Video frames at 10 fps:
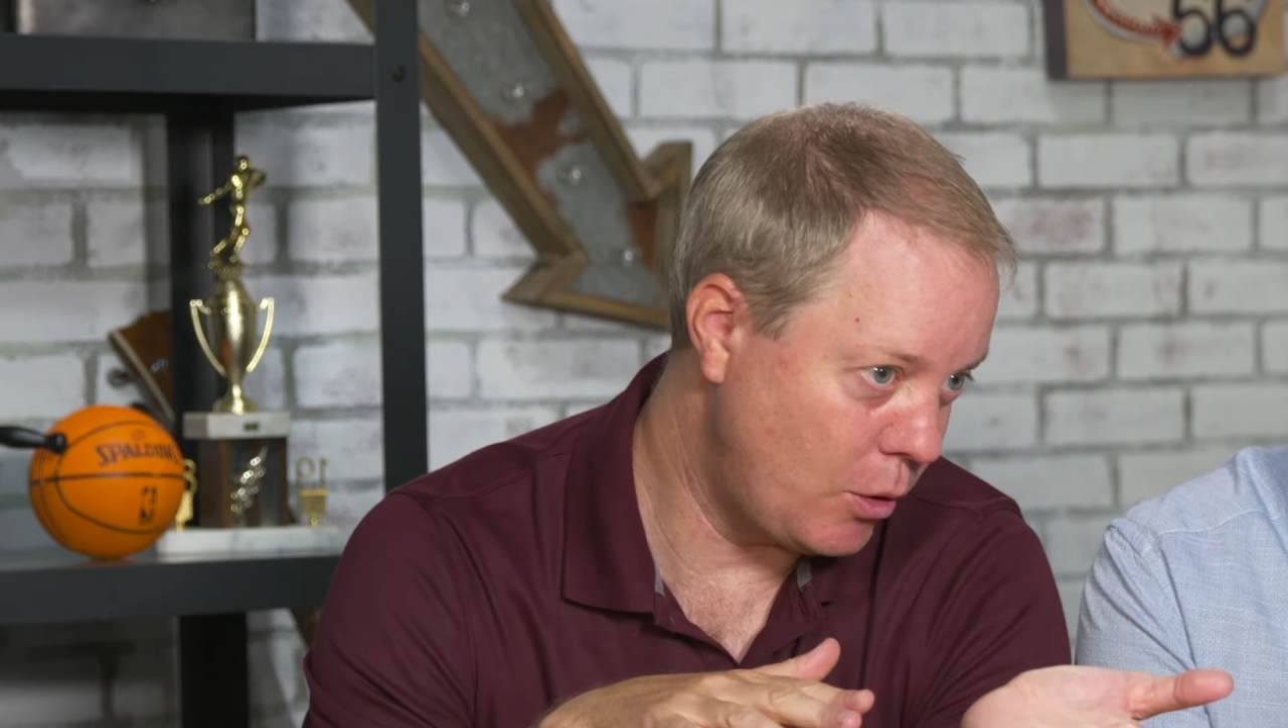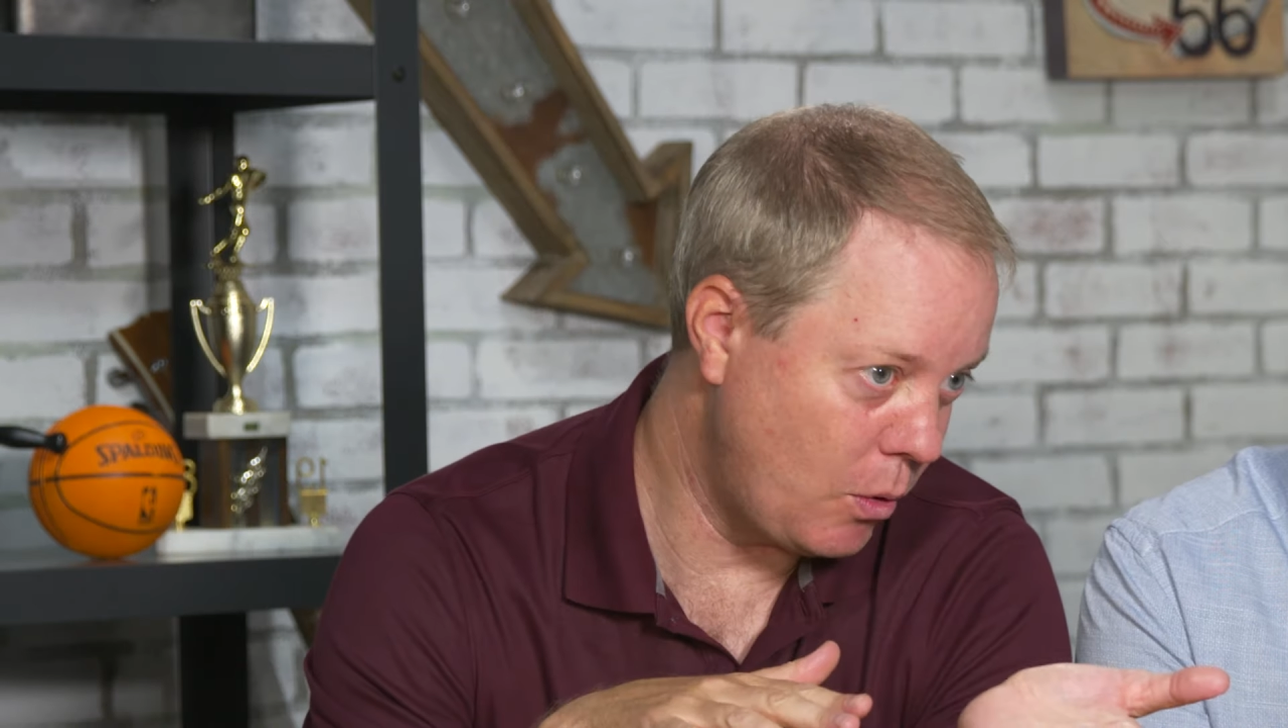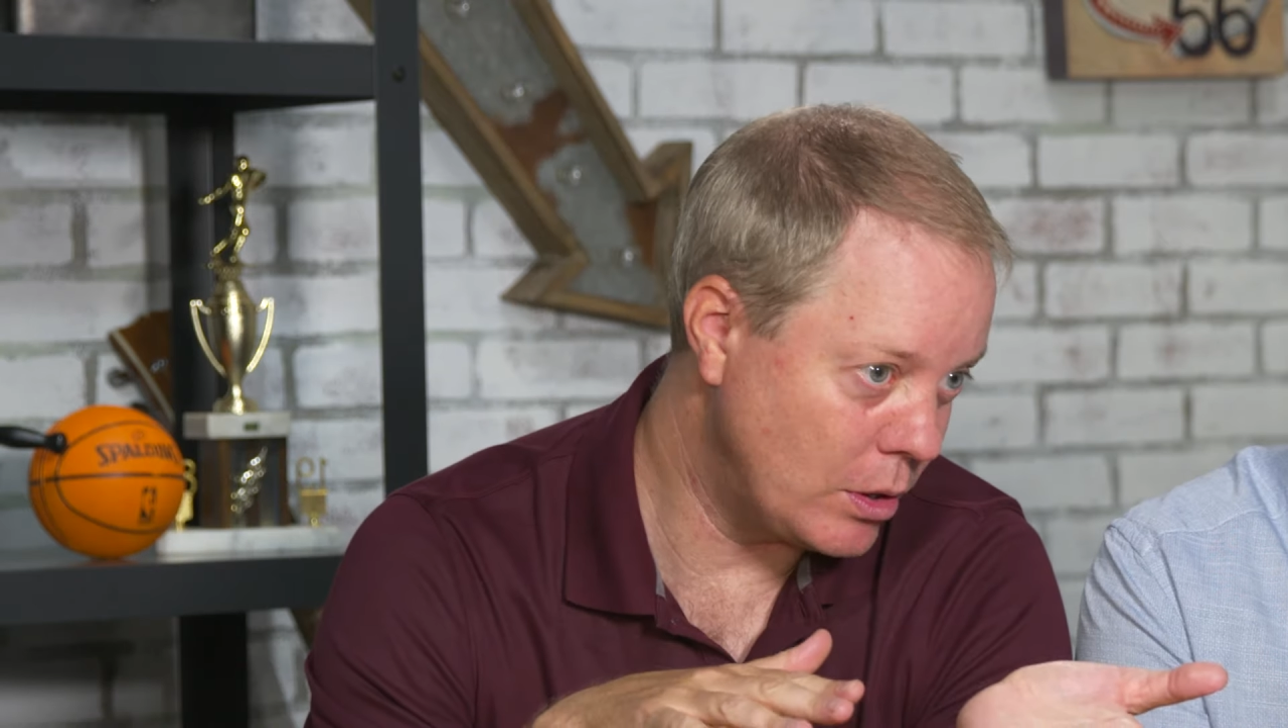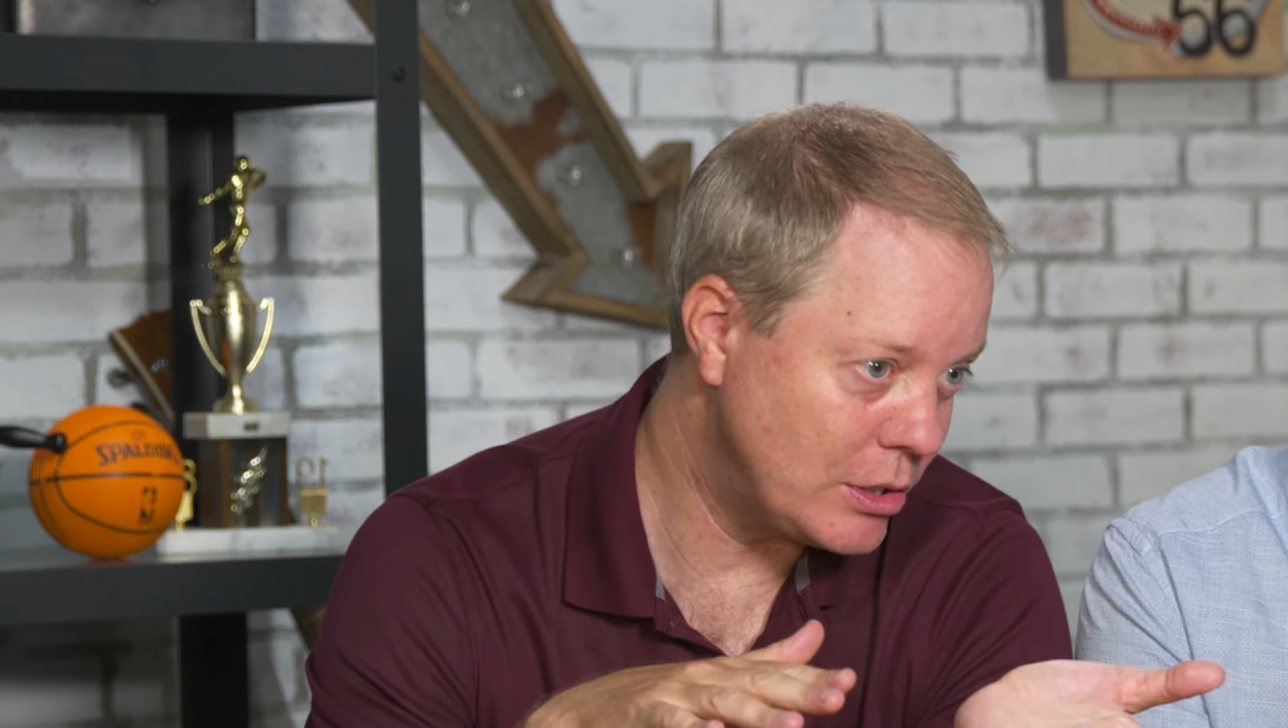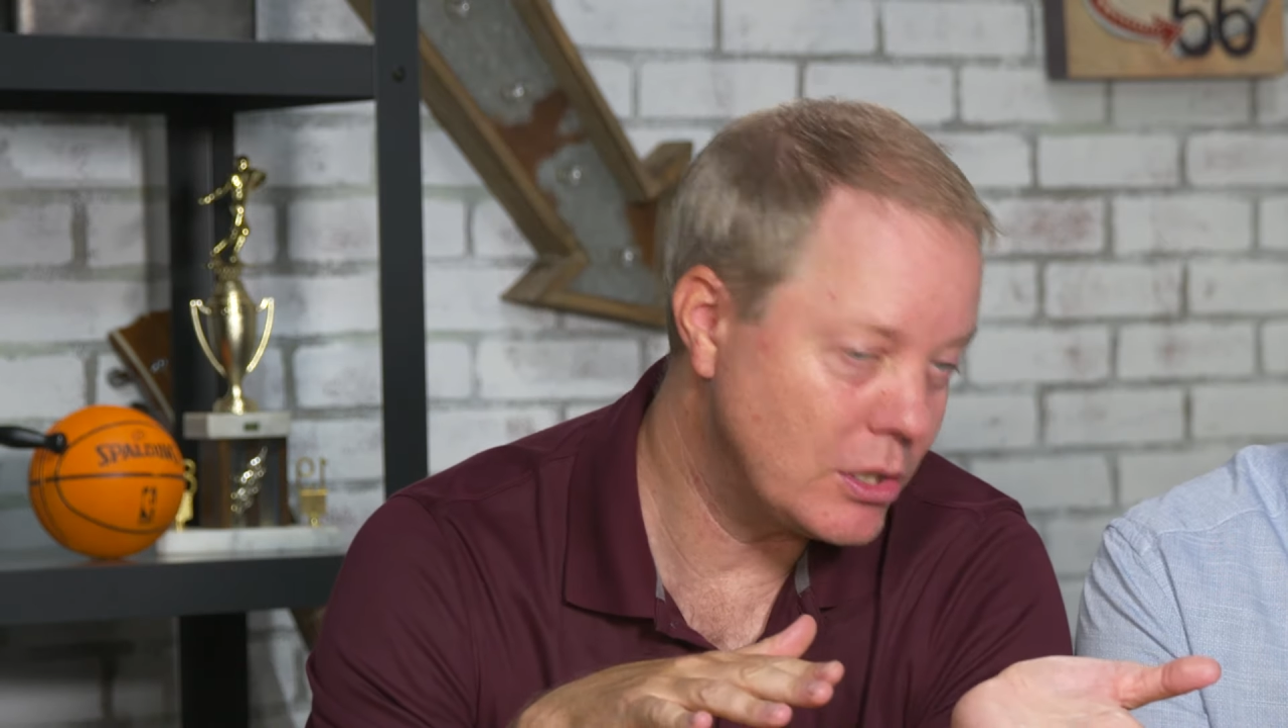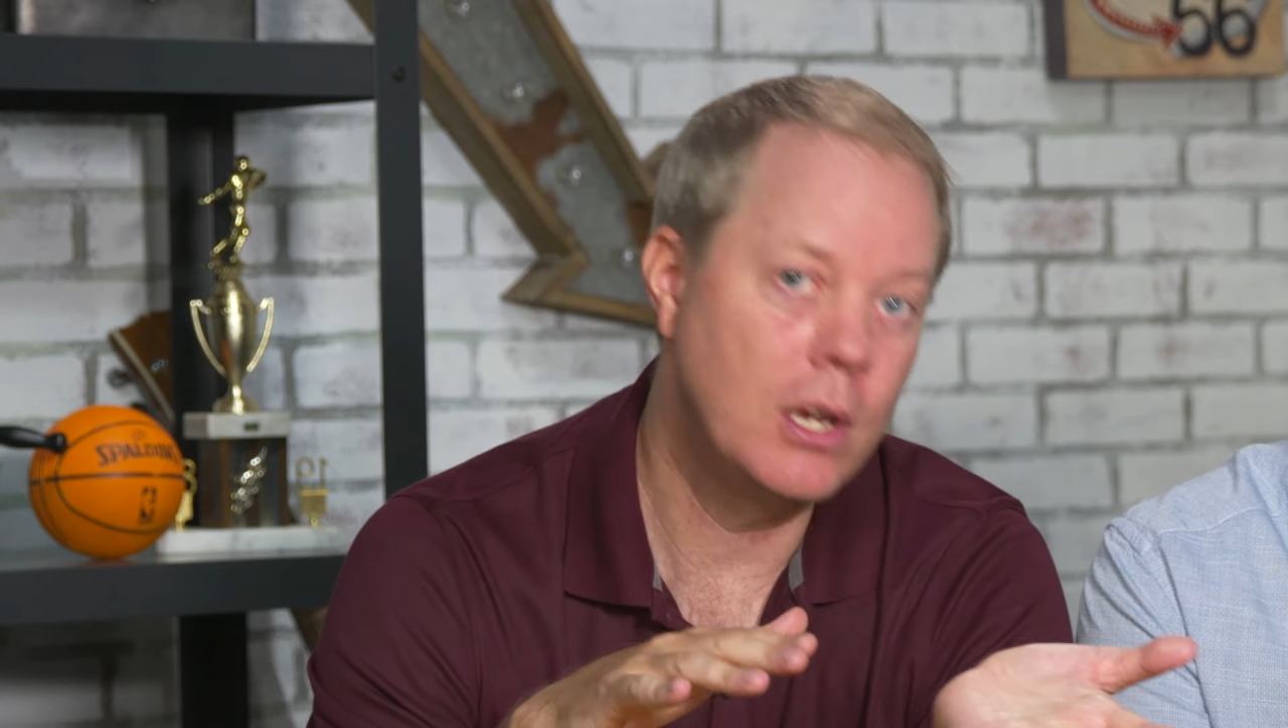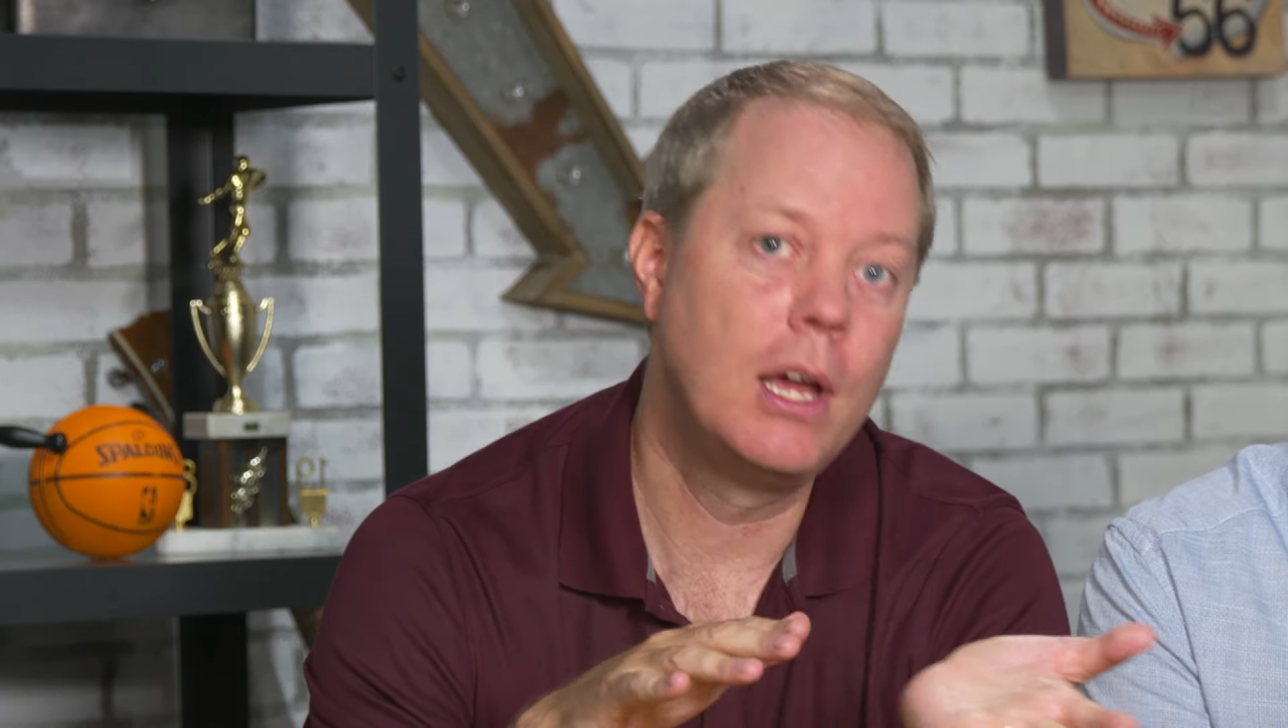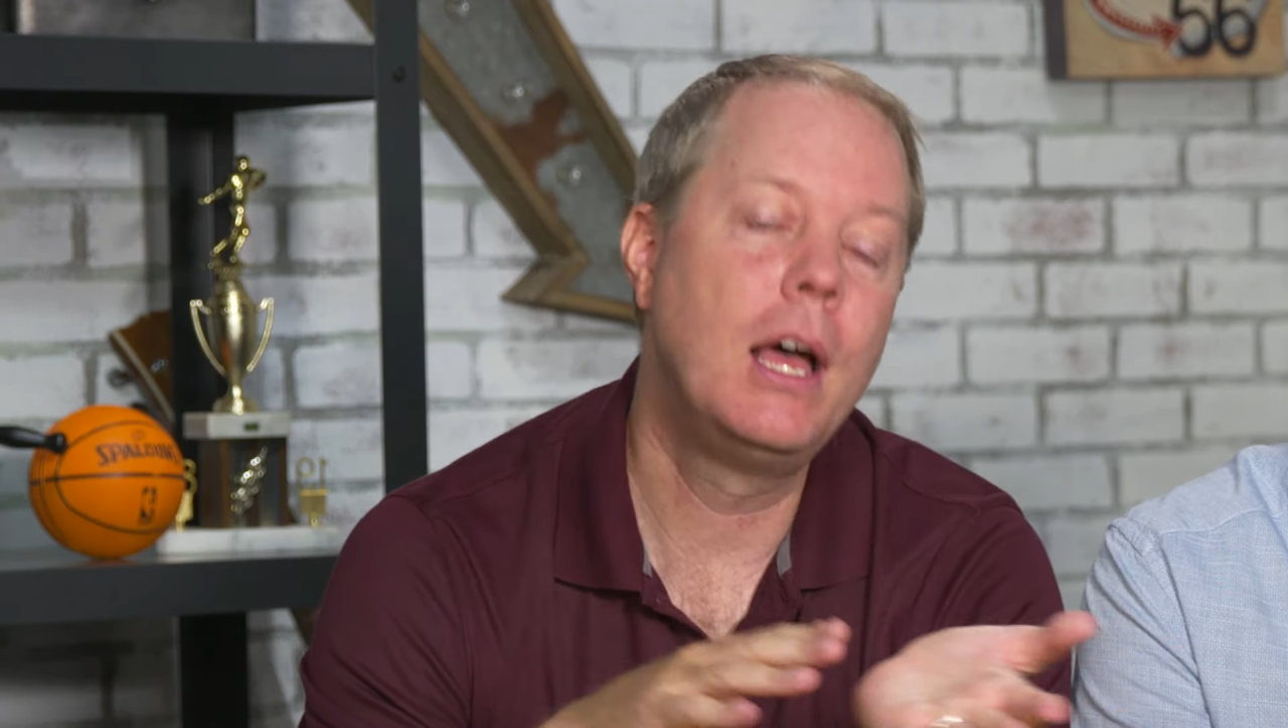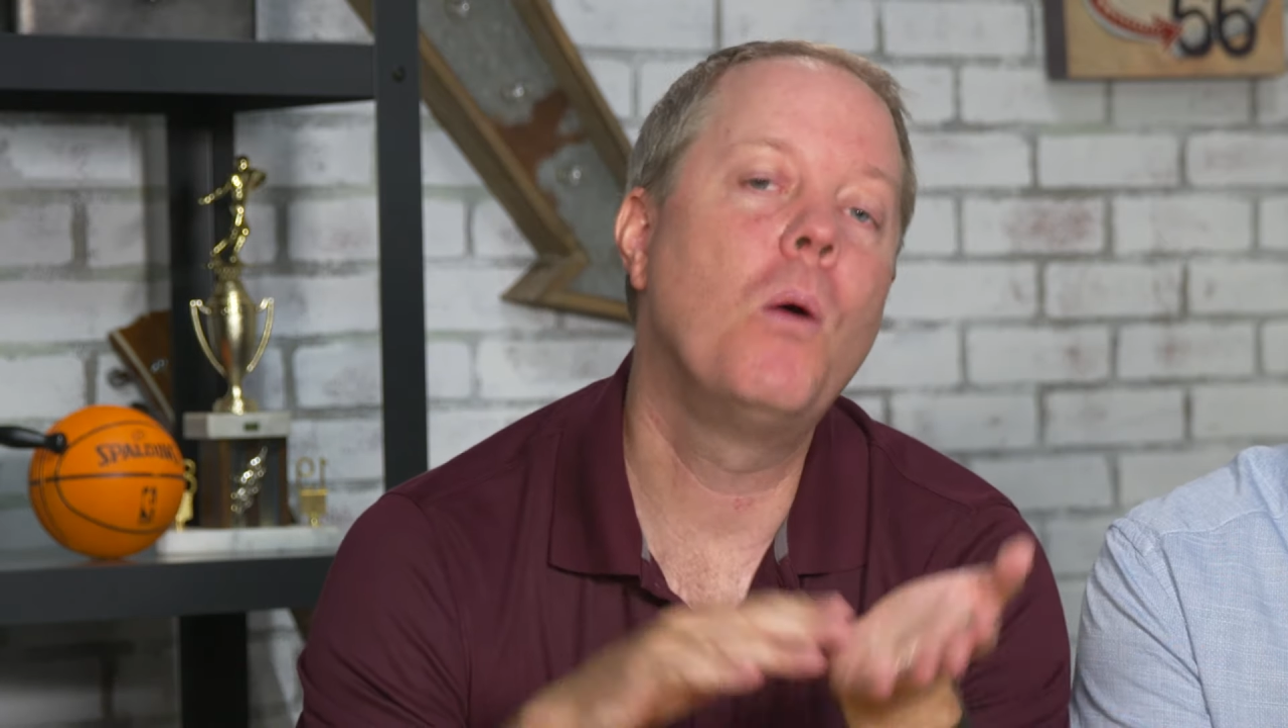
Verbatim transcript: horse, mm.